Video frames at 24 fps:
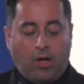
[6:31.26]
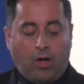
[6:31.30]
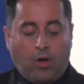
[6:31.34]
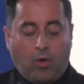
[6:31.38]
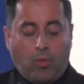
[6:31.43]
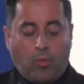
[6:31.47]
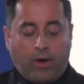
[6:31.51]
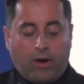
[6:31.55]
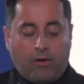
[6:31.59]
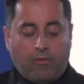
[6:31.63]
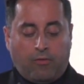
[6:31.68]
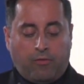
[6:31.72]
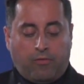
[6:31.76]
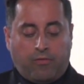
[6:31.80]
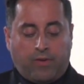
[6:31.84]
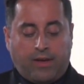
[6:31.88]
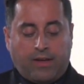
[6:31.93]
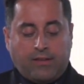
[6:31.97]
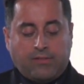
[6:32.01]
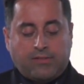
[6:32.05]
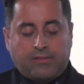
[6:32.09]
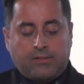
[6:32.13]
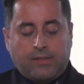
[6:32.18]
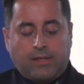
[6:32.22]
We are
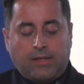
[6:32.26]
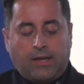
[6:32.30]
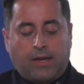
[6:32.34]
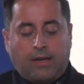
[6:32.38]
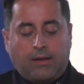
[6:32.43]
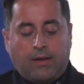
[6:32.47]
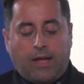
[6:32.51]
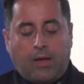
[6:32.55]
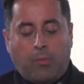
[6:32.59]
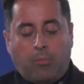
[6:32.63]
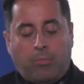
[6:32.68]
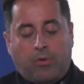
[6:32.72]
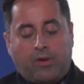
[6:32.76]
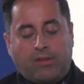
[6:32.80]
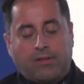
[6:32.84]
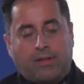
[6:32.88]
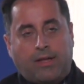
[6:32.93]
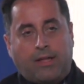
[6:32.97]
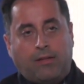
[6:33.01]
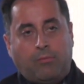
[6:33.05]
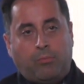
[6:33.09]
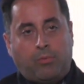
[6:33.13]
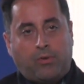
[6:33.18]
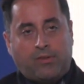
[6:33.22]
facing an
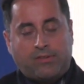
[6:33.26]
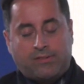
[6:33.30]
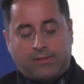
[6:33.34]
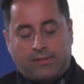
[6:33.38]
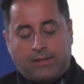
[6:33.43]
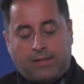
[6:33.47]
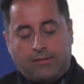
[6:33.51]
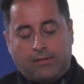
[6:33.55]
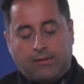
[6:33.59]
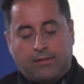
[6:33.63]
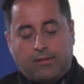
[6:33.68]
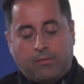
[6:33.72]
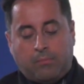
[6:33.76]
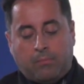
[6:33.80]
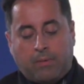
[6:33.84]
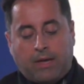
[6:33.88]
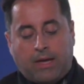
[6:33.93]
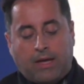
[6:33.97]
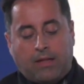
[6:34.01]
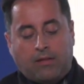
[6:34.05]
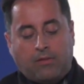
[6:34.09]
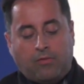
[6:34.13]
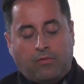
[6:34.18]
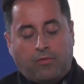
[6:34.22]
unprecedented
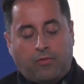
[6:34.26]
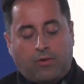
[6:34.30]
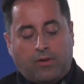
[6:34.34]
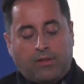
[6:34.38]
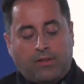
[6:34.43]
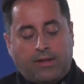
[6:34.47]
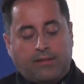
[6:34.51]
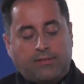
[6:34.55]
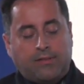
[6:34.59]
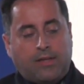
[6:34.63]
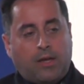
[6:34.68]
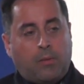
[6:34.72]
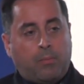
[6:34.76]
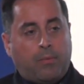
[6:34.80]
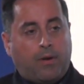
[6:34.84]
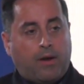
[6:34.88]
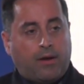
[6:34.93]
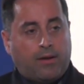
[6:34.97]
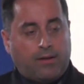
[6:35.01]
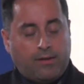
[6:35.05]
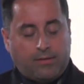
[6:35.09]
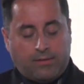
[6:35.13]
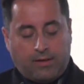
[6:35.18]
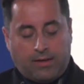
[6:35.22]
demand for landscape
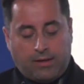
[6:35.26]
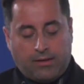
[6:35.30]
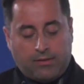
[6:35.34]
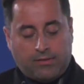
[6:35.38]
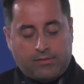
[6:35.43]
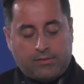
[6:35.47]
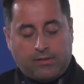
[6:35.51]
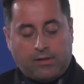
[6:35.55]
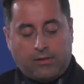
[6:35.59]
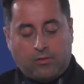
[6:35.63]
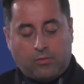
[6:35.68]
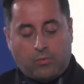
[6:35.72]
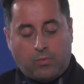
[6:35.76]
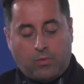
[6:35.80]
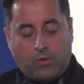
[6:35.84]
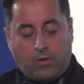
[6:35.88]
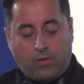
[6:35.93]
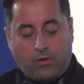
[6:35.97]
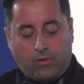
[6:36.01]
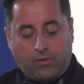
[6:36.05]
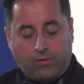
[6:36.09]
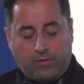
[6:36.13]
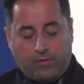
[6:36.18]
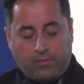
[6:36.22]
architects in the
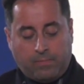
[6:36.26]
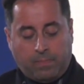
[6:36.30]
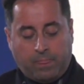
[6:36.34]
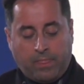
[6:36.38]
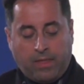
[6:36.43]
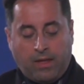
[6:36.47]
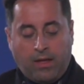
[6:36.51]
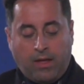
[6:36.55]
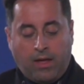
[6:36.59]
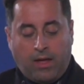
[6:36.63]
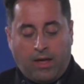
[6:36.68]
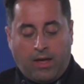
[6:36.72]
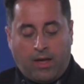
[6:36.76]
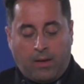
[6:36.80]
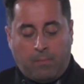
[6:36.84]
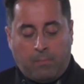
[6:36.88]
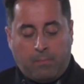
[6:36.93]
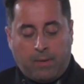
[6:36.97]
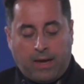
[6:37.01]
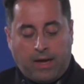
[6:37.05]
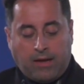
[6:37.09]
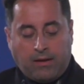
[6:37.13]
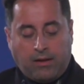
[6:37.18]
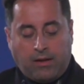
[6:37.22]
world.
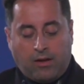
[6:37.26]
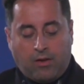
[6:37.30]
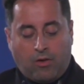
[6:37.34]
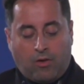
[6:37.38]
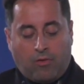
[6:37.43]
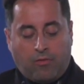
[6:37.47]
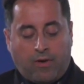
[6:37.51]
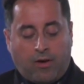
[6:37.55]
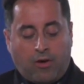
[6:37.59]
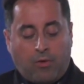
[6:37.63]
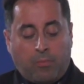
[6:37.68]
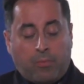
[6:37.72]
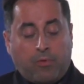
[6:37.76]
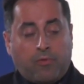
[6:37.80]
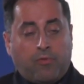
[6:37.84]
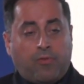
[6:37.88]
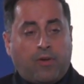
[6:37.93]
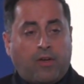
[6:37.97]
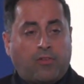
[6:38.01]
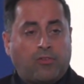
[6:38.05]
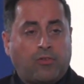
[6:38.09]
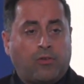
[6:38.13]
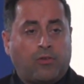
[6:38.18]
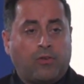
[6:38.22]
Many of our
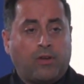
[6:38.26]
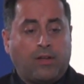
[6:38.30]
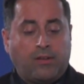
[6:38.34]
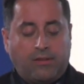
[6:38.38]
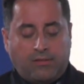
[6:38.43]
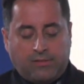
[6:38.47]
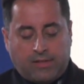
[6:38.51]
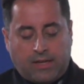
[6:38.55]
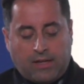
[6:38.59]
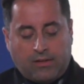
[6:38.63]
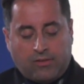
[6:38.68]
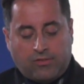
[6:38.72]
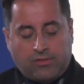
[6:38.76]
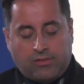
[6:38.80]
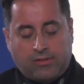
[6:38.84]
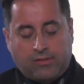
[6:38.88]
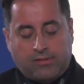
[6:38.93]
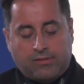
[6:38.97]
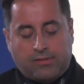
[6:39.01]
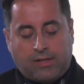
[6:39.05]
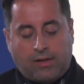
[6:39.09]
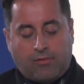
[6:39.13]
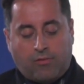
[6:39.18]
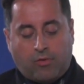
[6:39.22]
professional
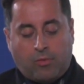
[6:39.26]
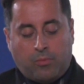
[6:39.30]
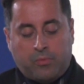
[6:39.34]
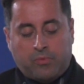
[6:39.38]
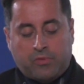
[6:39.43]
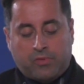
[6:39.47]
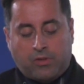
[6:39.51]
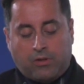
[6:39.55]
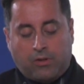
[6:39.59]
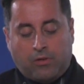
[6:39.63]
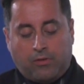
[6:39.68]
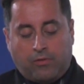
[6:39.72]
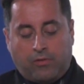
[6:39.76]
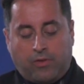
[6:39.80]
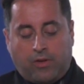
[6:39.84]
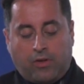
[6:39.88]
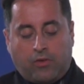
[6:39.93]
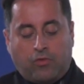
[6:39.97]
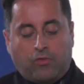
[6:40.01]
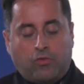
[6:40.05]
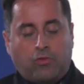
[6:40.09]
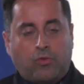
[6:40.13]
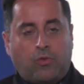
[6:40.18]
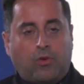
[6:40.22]
organizations have observed
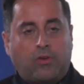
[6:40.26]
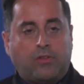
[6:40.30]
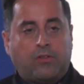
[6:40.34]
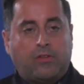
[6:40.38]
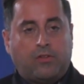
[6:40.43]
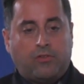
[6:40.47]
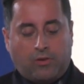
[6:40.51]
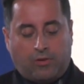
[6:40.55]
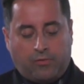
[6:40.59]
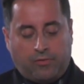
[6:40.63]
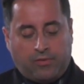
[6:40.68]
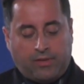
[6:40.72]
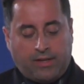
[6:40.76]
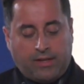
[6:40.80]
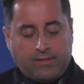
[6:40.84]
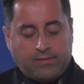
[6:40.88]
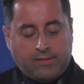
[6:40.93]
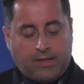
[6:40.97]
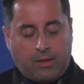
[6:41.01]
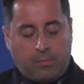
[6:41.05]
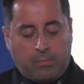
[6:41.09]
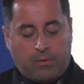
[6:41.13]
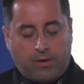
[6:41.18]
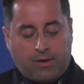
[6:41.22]
a shortage of
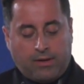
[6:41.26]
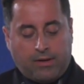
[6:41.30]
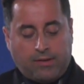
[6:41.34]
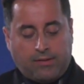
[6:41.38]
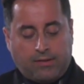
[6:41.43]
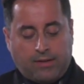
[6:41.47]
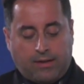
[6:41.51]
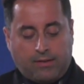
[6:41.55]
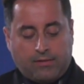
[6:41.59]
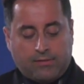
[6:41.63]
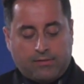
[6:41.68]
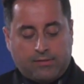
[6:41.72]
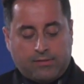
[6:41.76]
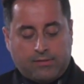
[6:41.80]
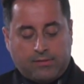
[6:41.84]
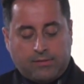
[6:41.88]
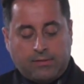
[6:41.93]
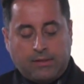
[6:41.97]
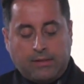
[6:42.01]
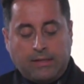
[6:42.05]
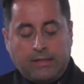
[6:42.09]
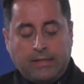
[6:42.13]
landscape architects.